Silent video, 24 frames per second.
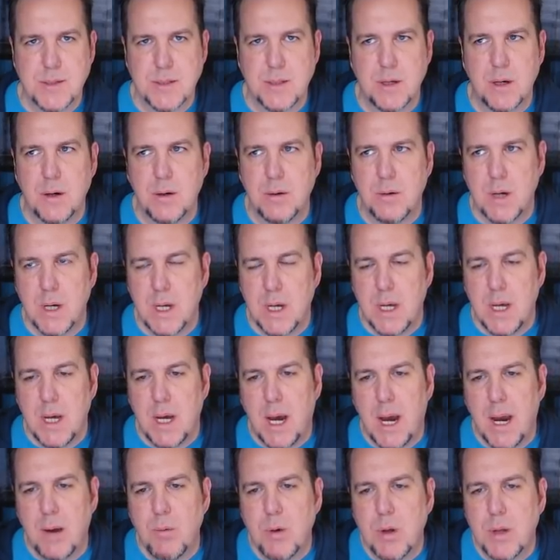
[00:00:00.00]
So
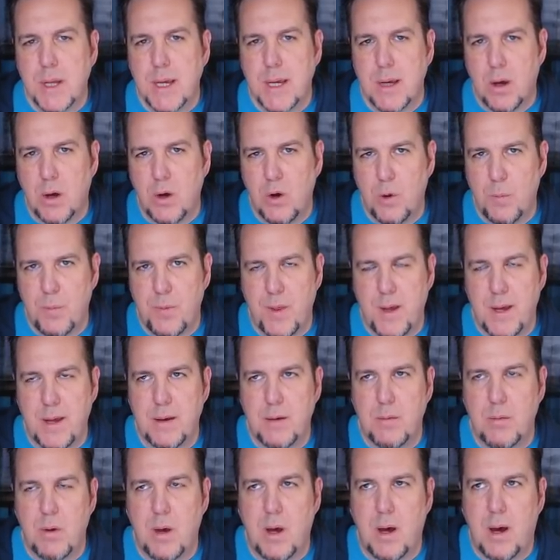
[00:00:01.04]
I really hope
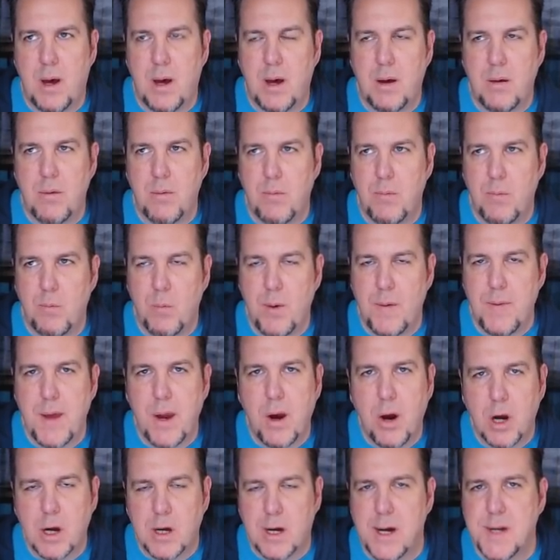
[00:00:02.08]
that uh, when they
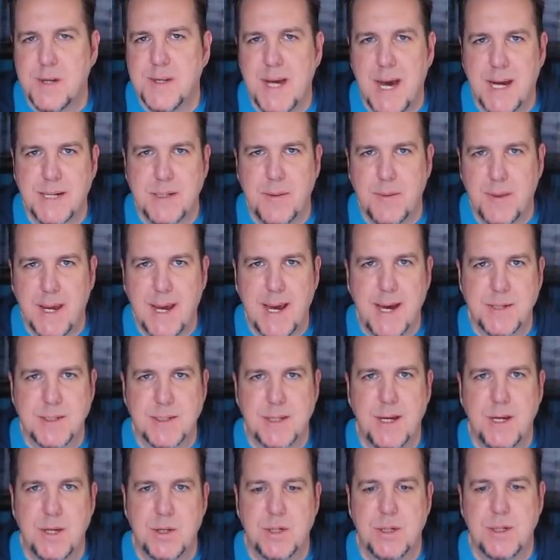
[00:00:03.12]
are contacting the gas
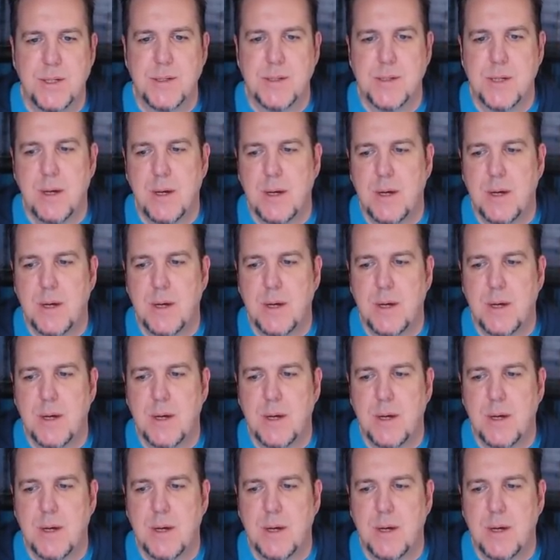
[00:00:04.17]
stations,